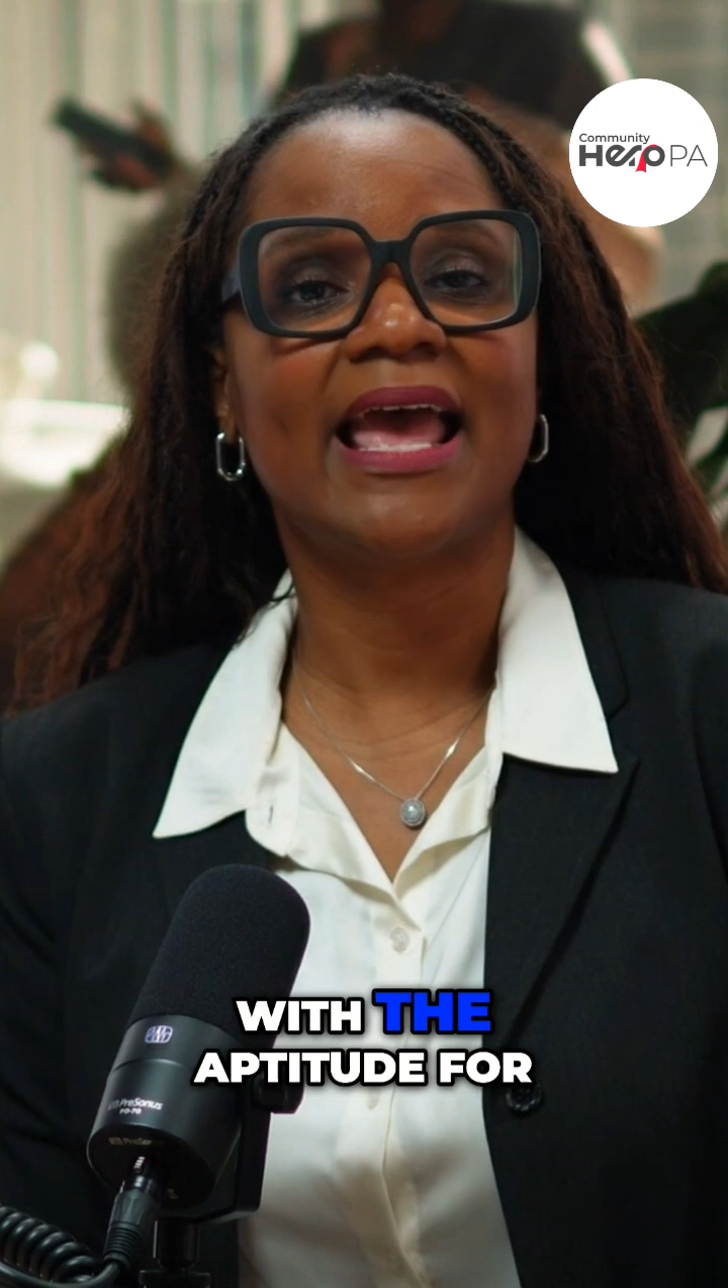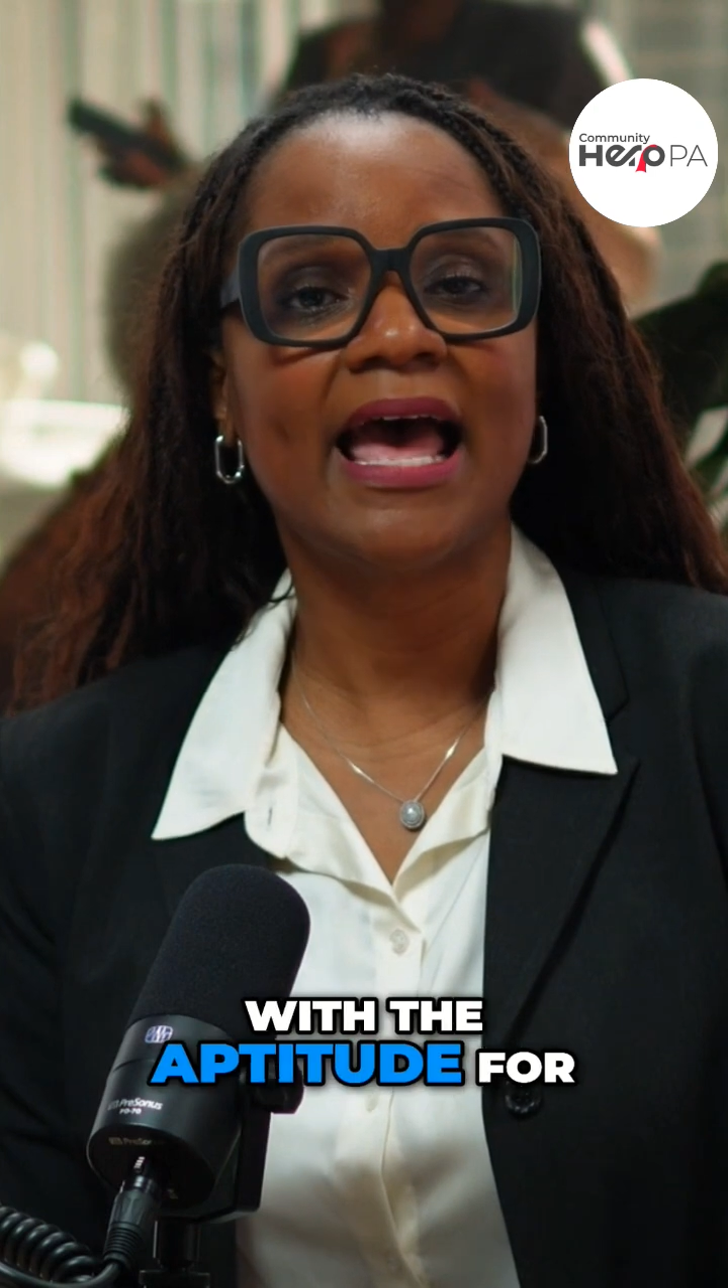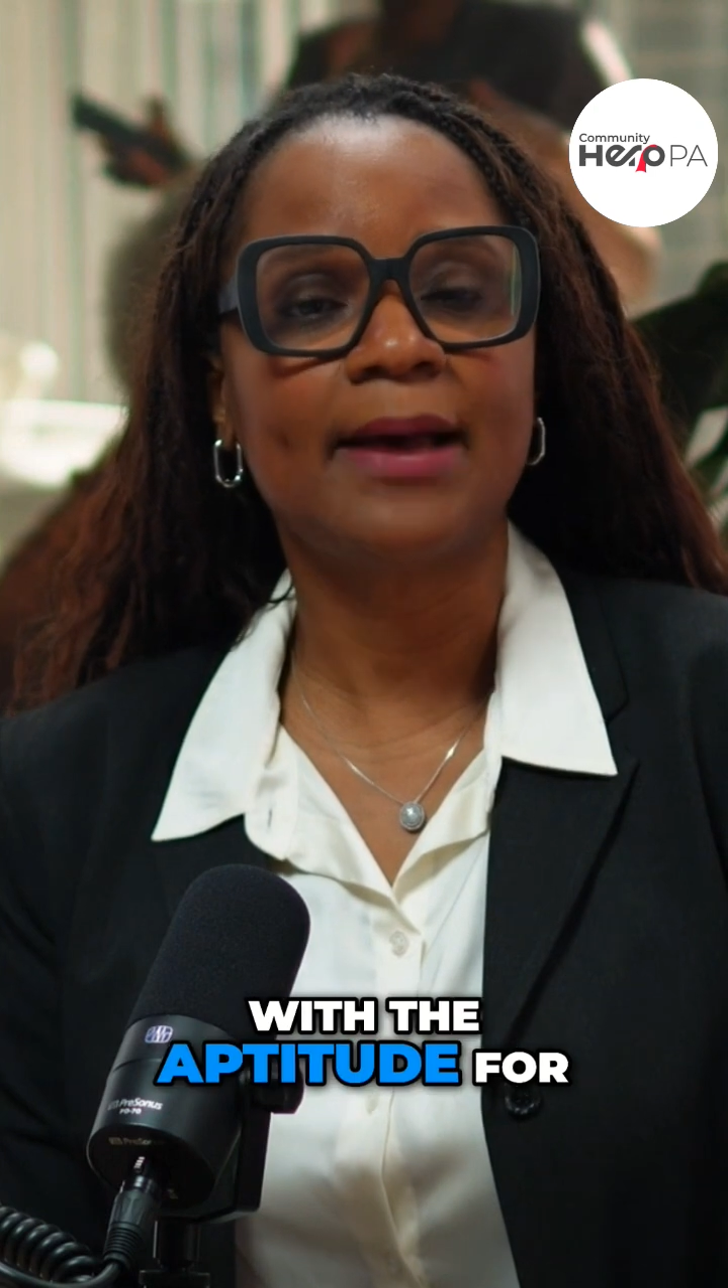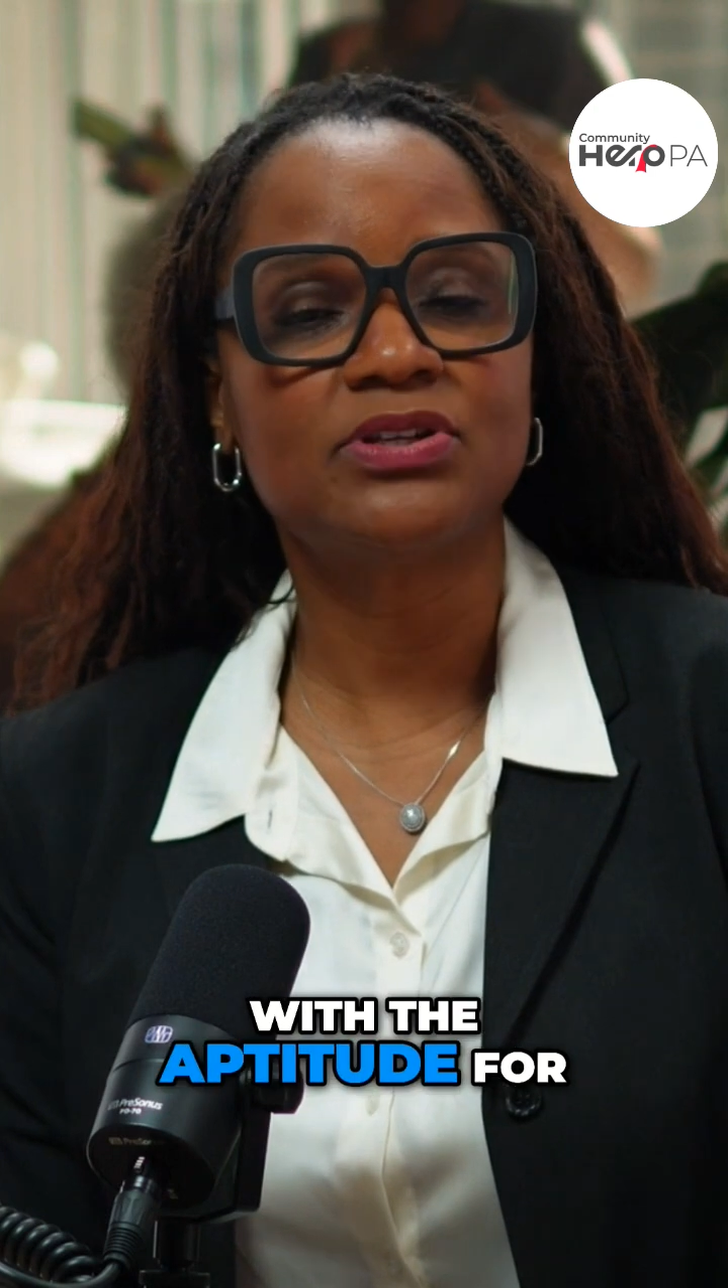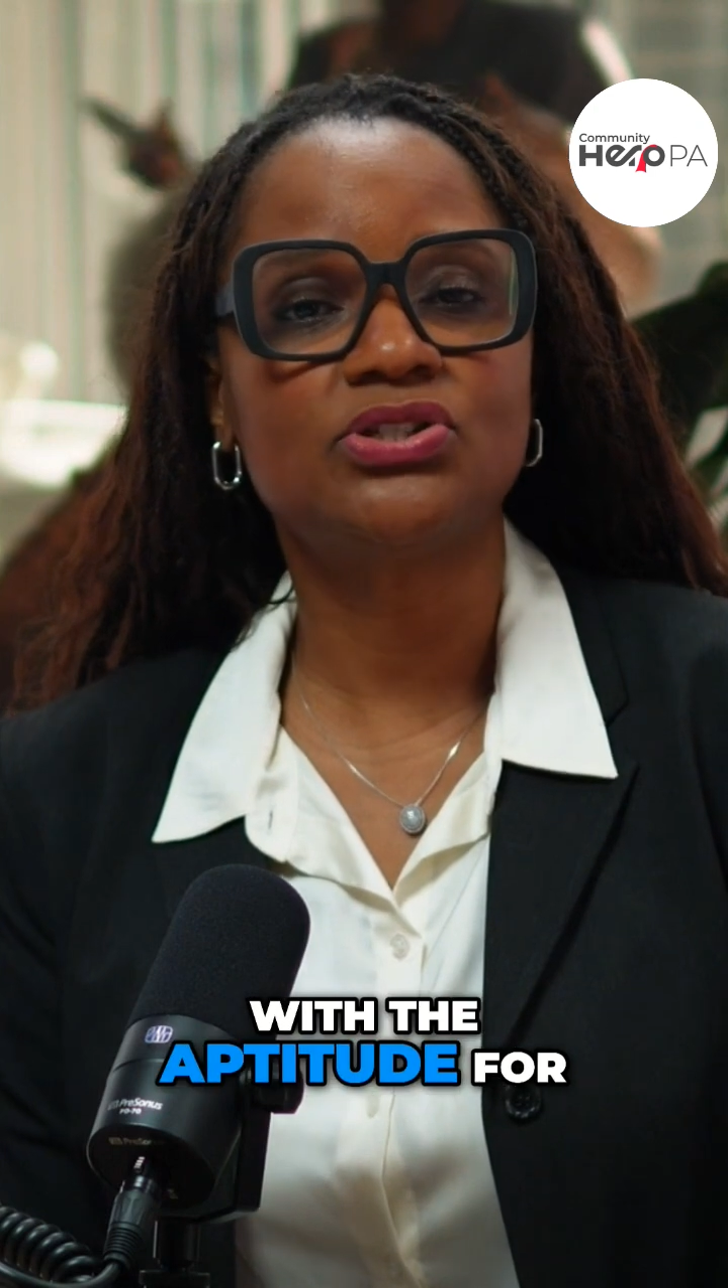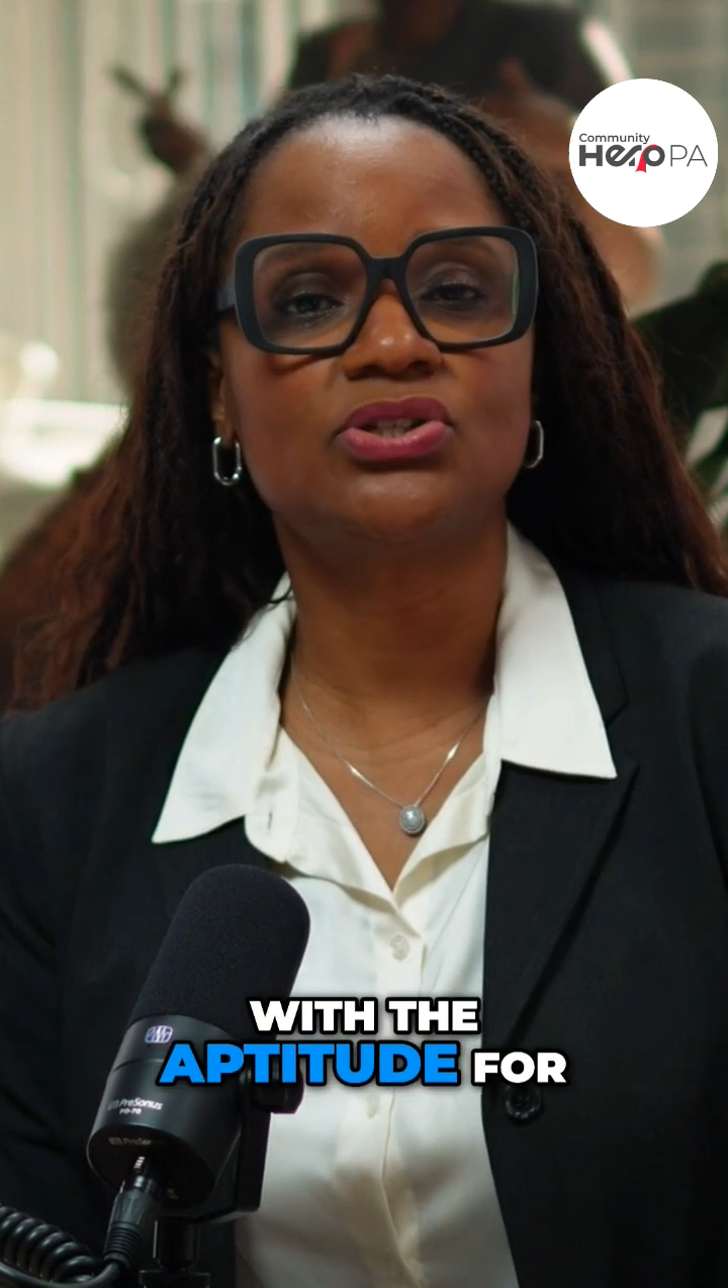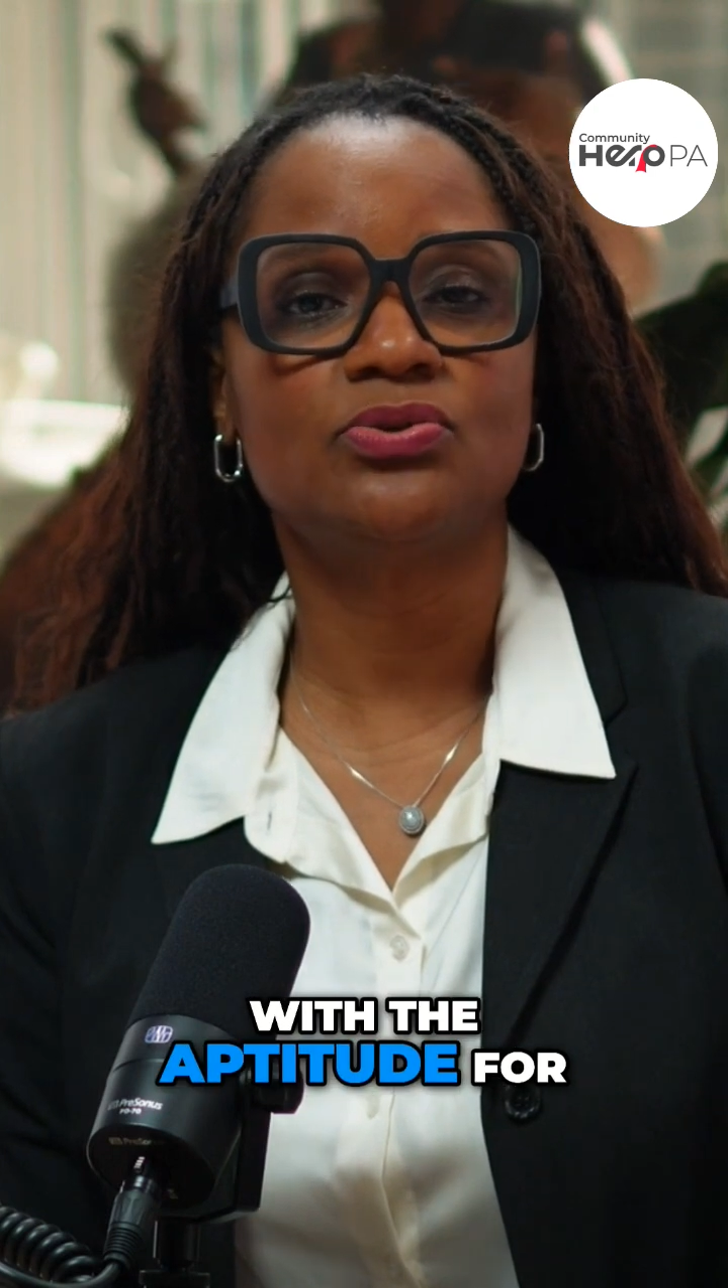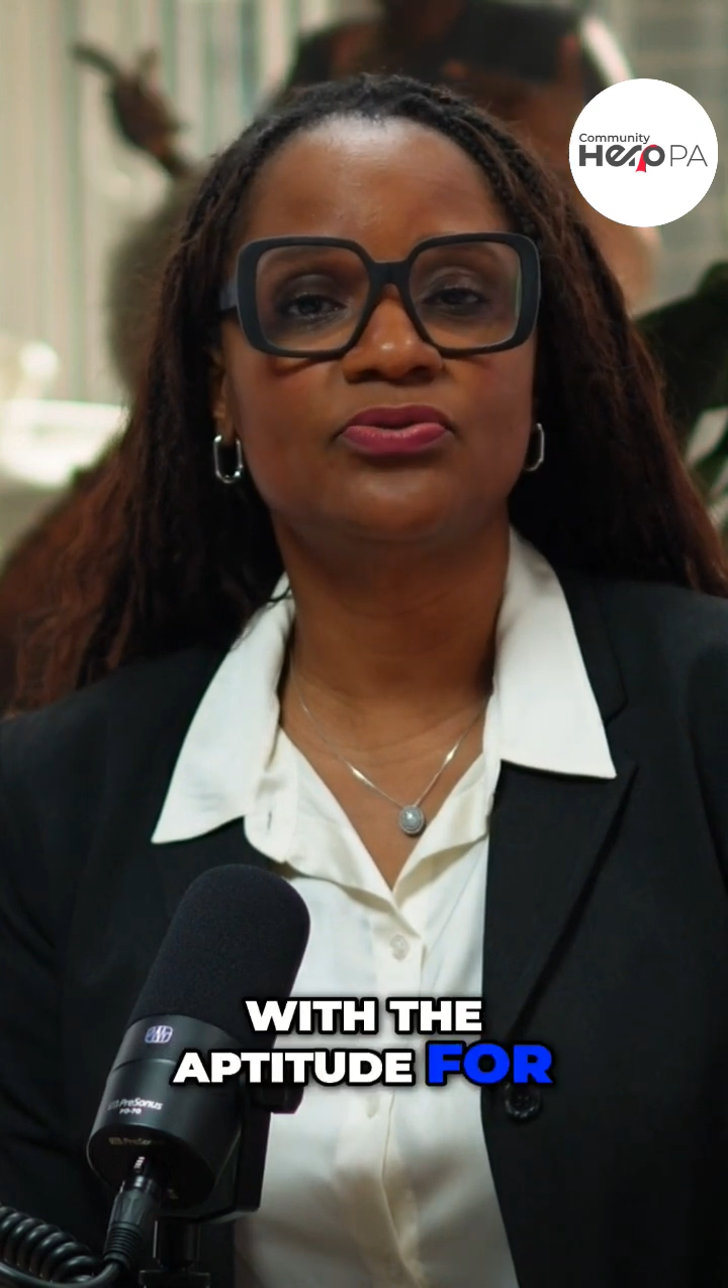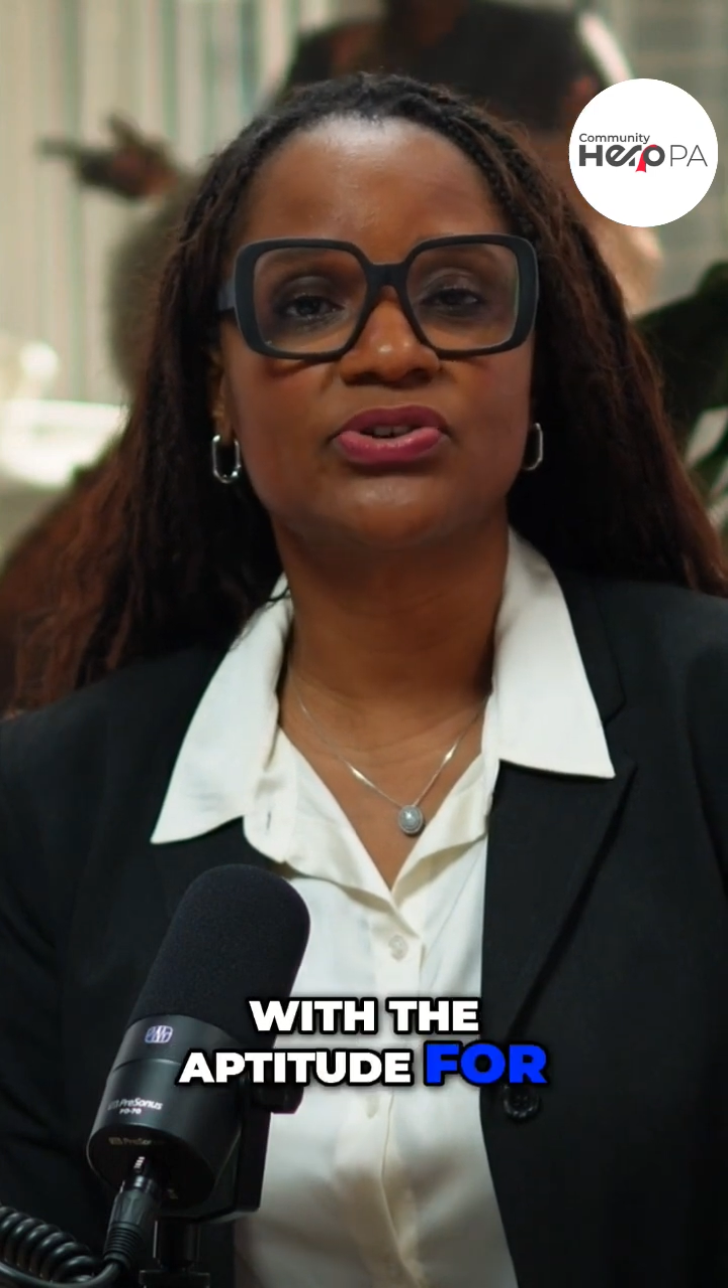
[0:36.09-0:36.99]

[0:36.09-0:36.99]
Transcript: aptitude for